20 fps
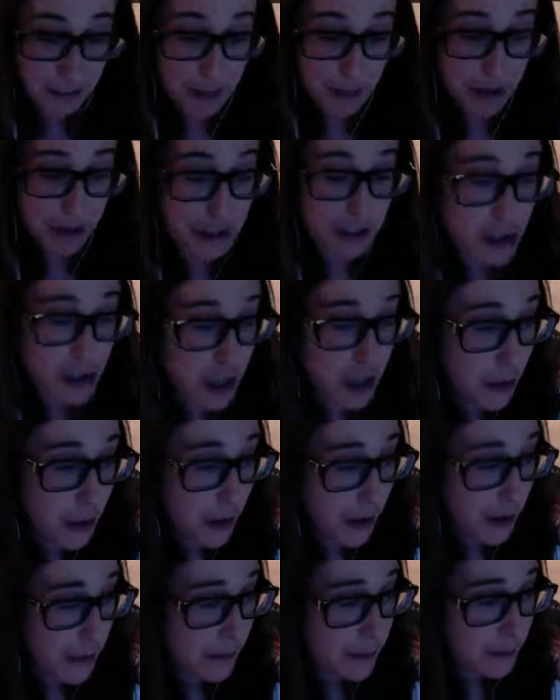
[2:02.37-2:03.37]
book.
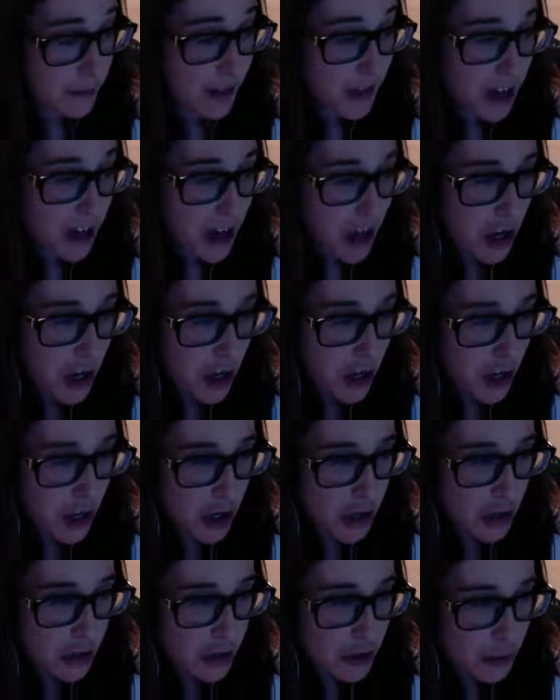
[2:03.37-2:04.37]
So,
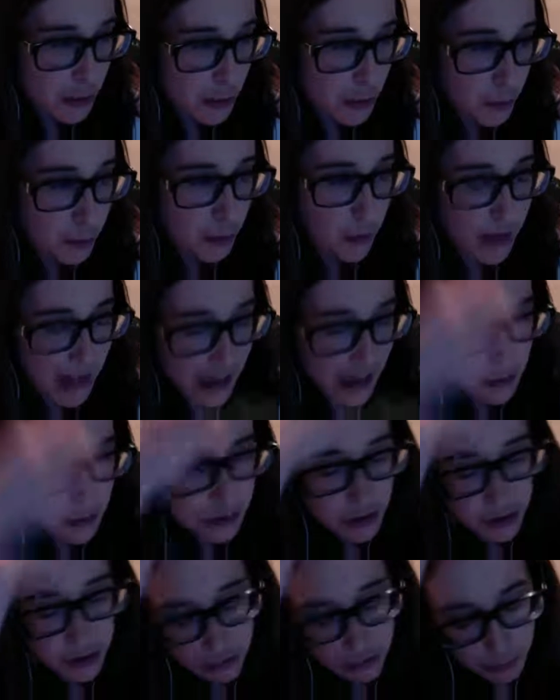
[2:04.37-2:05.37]
when I
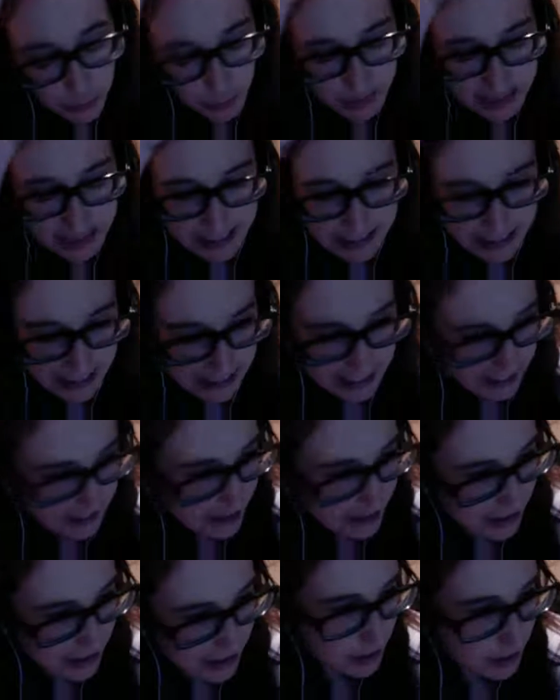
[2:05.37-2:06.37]
was reading it,
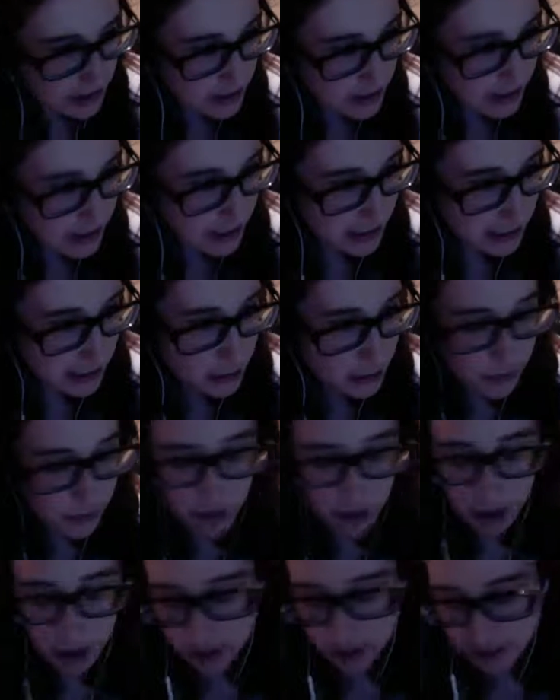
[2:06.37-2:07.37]
I noticed, like, you
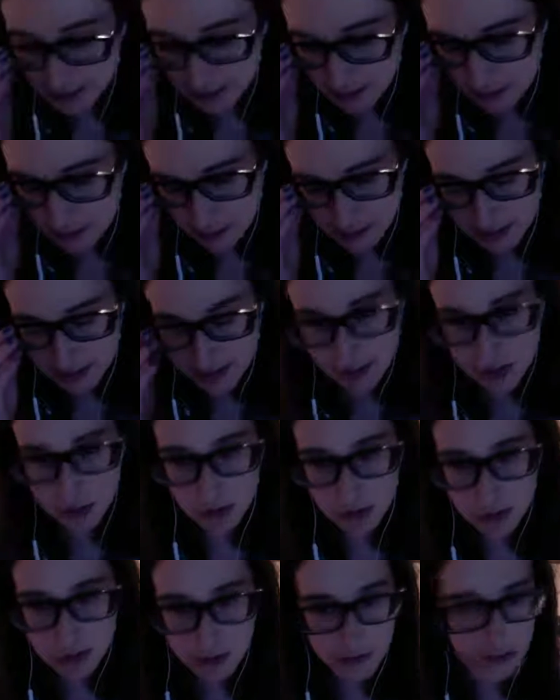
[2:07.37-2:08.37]
talked about this sort
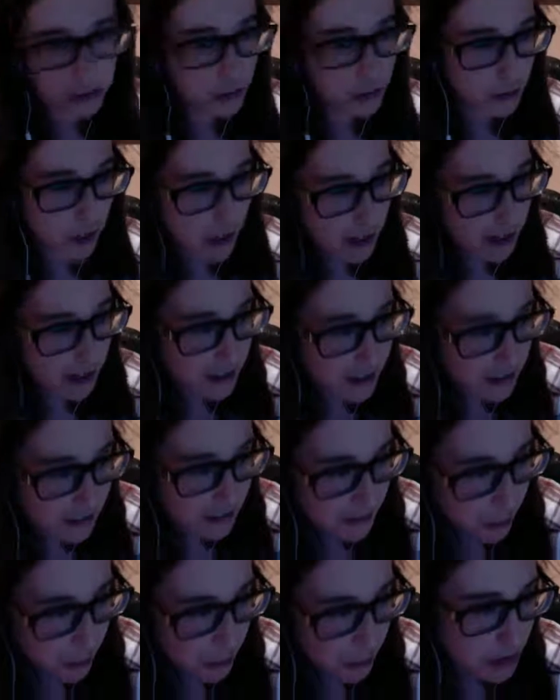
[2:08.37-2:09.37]
of drug
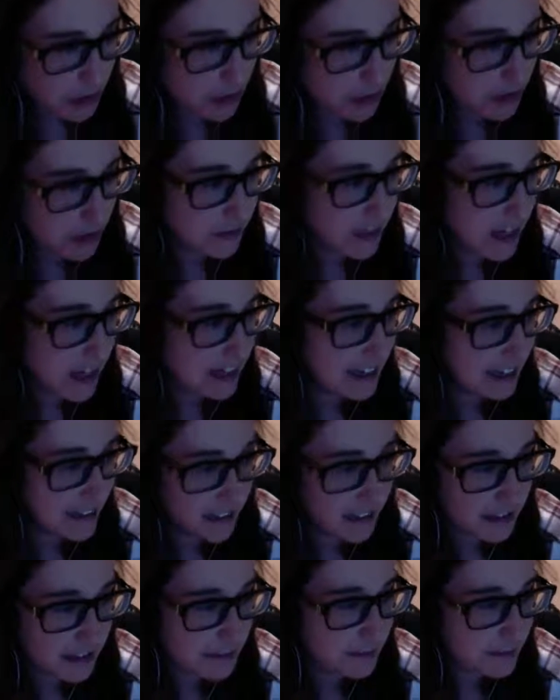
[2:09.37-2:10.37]
culture of, like,
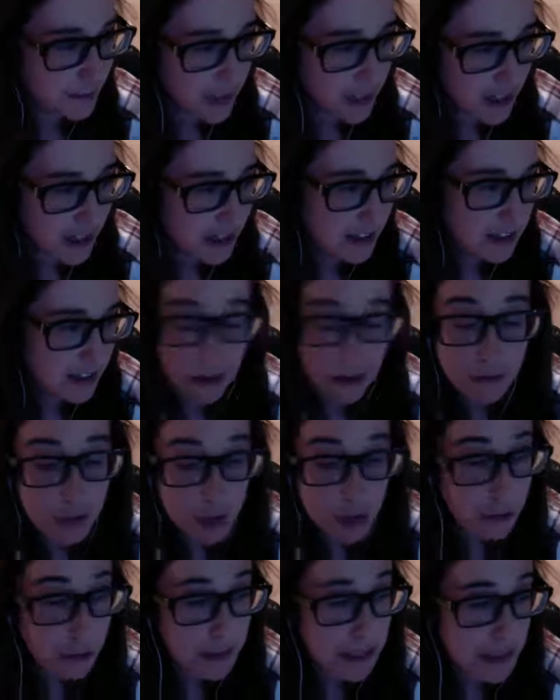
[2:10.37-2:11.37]
of
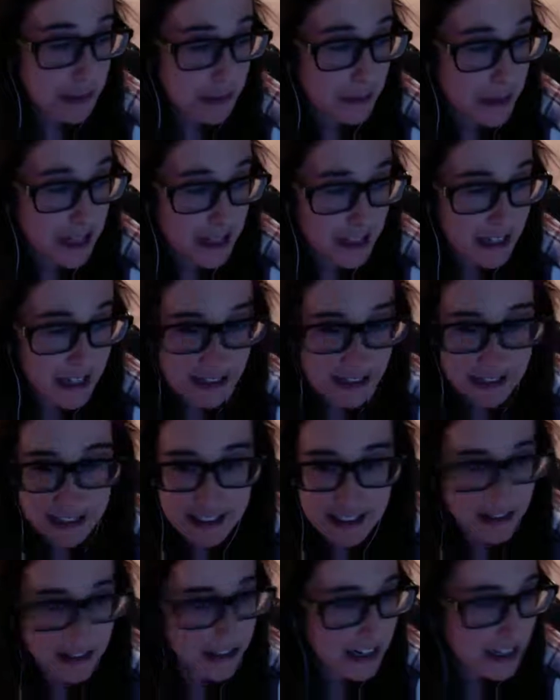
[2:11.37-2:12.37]
Germany beginning, like, in the
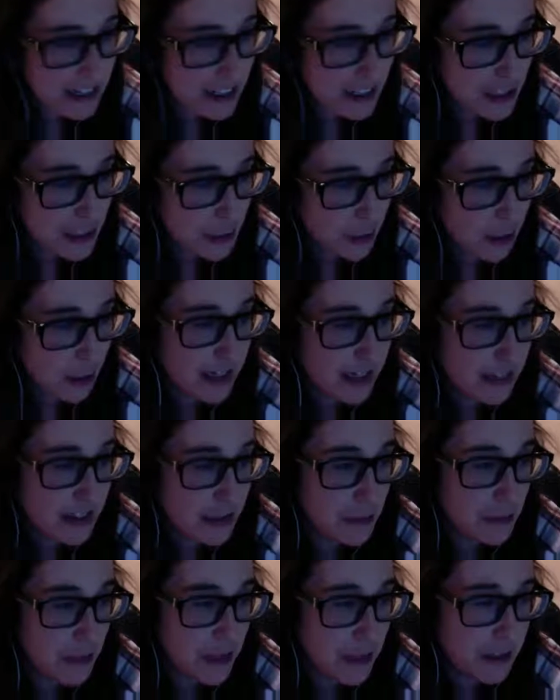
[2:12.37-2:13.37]
1920s,
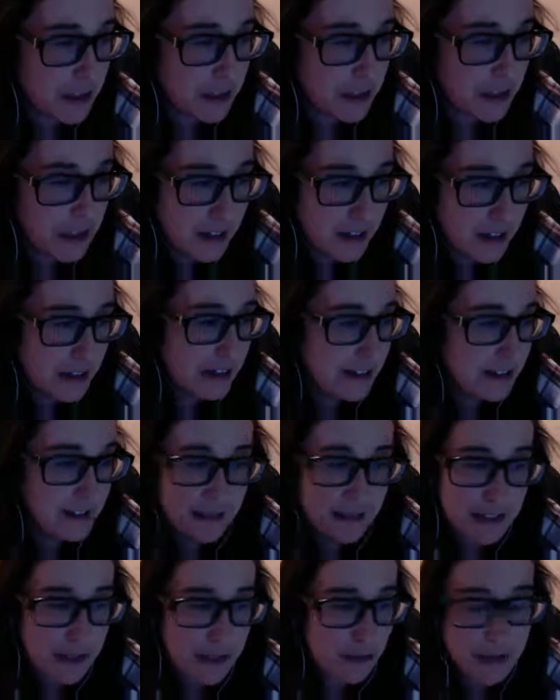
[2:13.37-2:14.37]
where, you
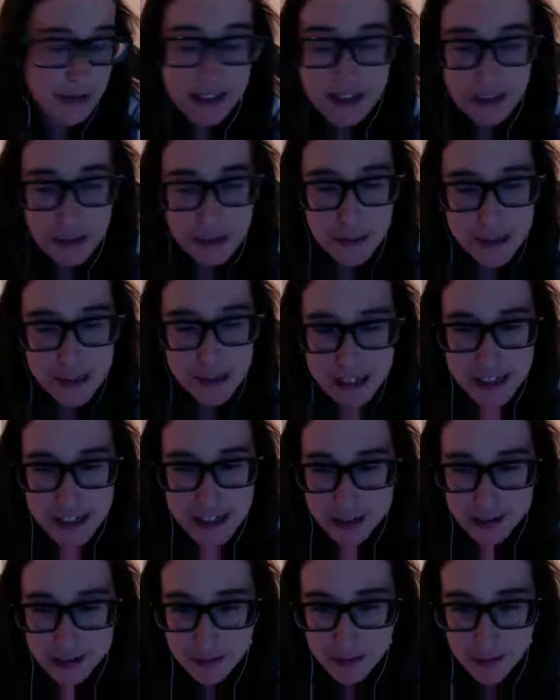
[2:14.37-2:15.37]
know, like, there was
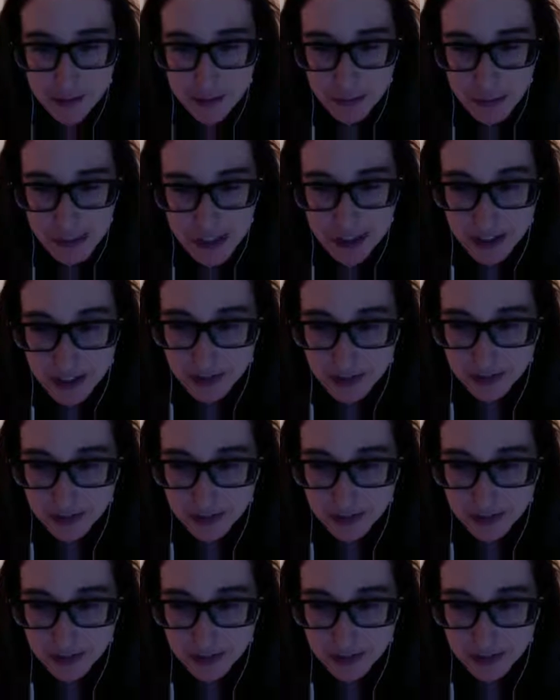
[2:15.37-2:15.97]
even, was there